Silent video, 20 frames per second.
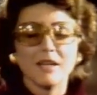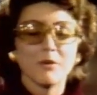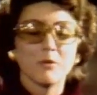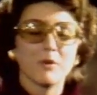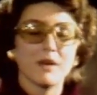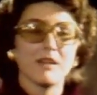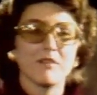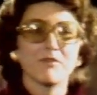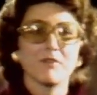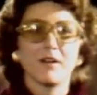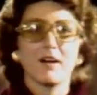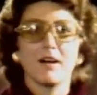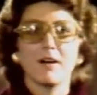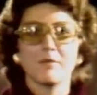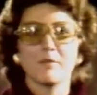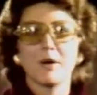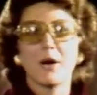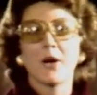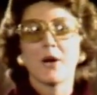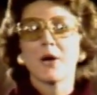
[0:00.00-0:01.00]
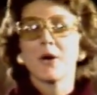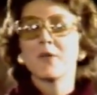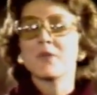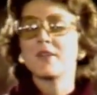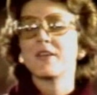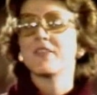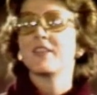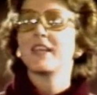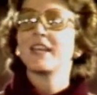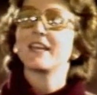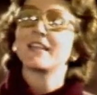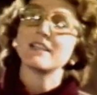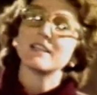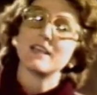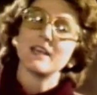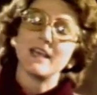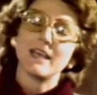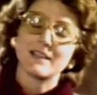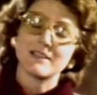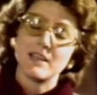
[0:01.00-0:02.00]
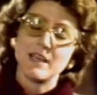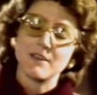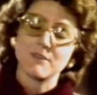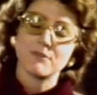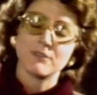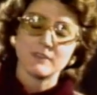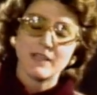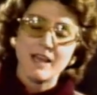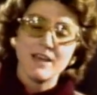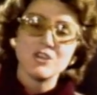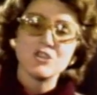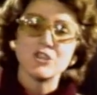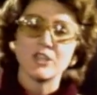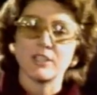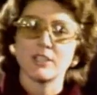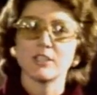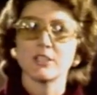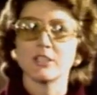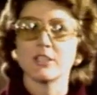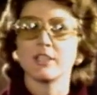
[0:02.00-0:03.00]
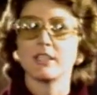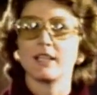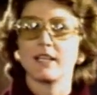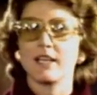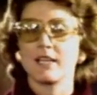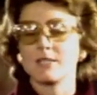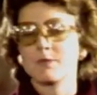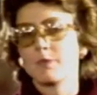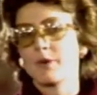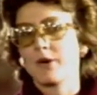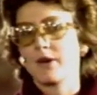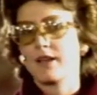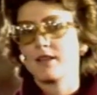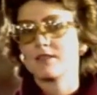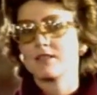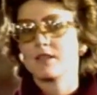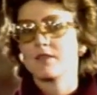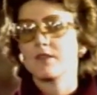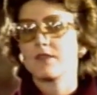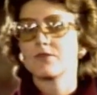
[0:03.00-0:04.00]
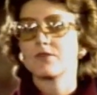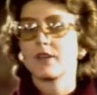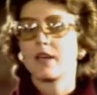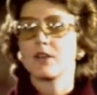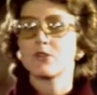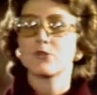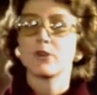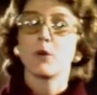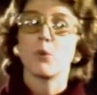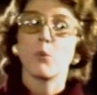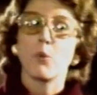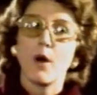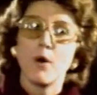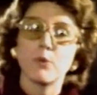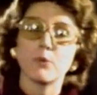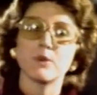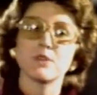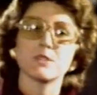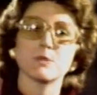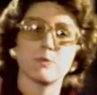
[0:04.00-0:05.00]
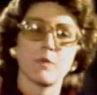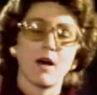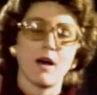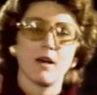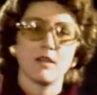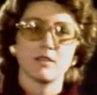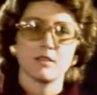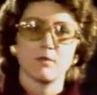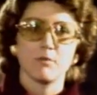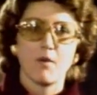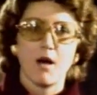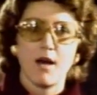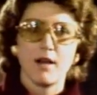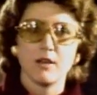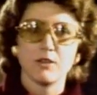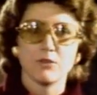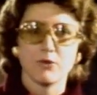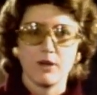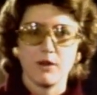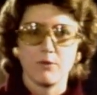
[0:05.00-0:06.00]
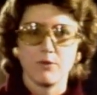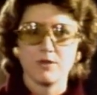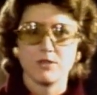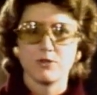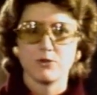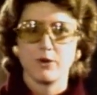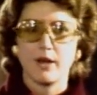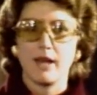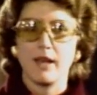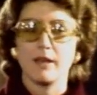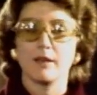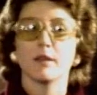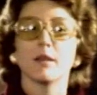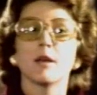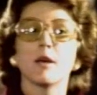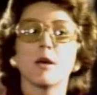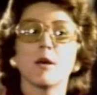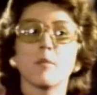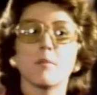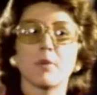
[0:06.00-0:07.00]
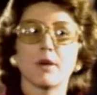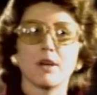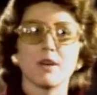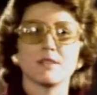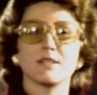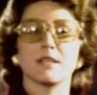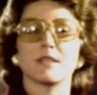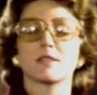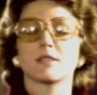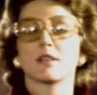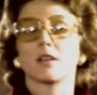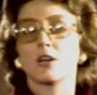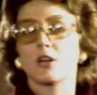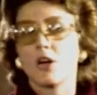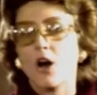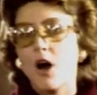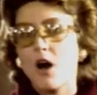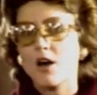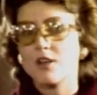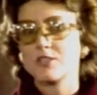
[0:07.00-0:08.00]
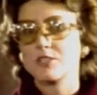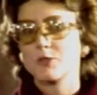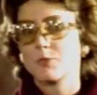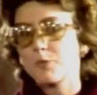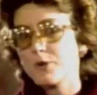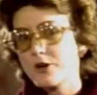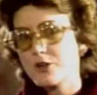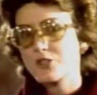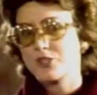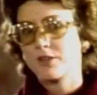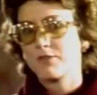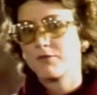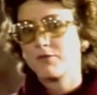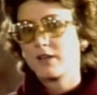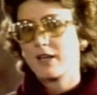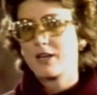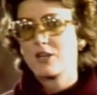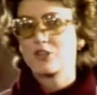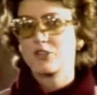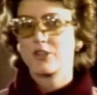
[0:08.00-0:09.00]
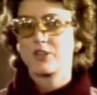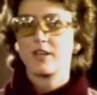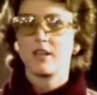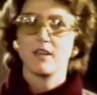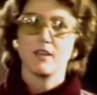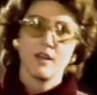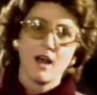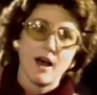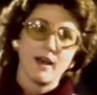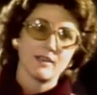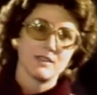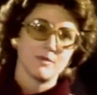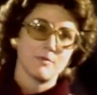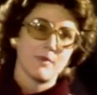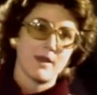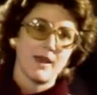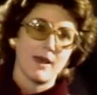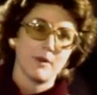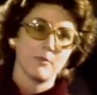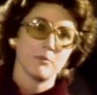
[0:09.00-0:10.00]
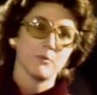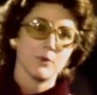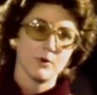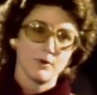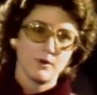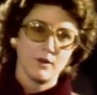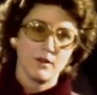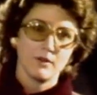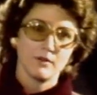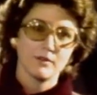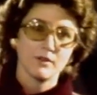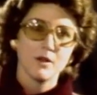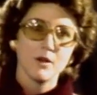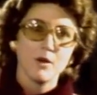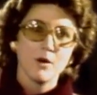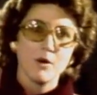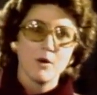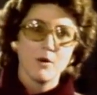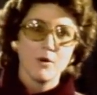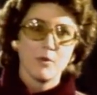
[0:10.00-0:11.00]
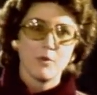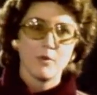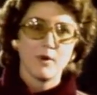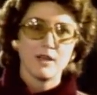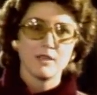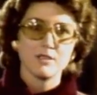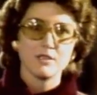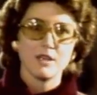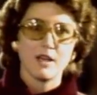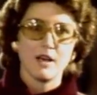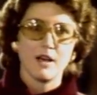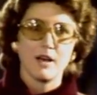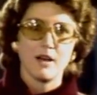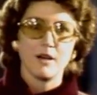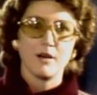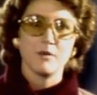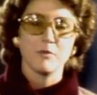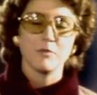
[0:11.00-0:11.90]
we've uh, heard that the in inflation currently experienced in this country won't respond to monetary restraint because it's cost push inflation and not demand pull. What uh,